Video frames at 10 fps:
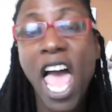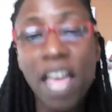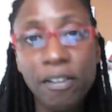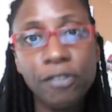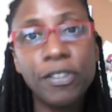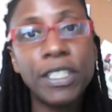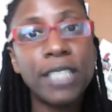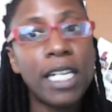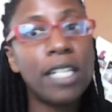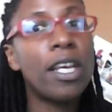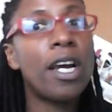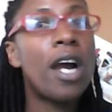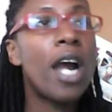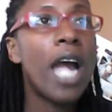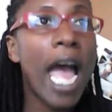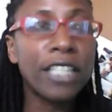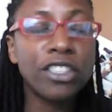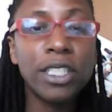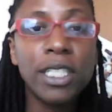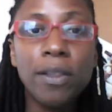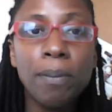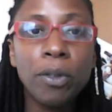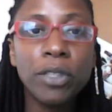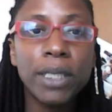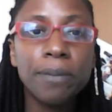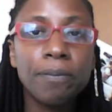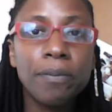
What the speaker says: every cellular action in the body.